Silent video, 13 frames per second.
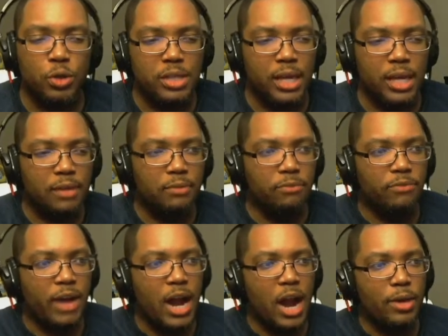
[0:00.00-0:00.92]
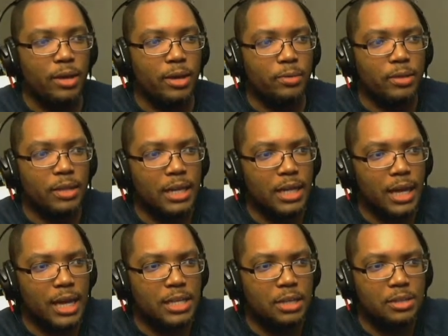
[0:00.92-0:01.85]
is like firing, and like,
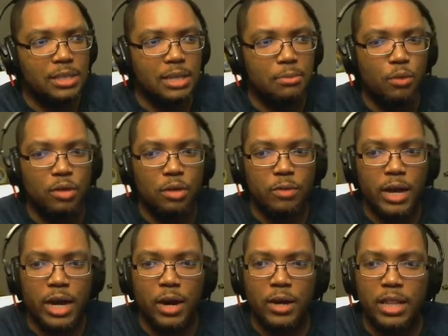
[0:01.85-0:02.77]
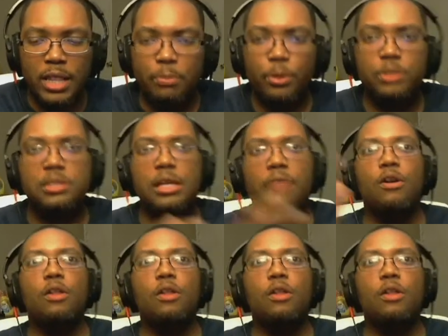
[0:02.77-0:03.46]
you see him moving around, and the person's like falling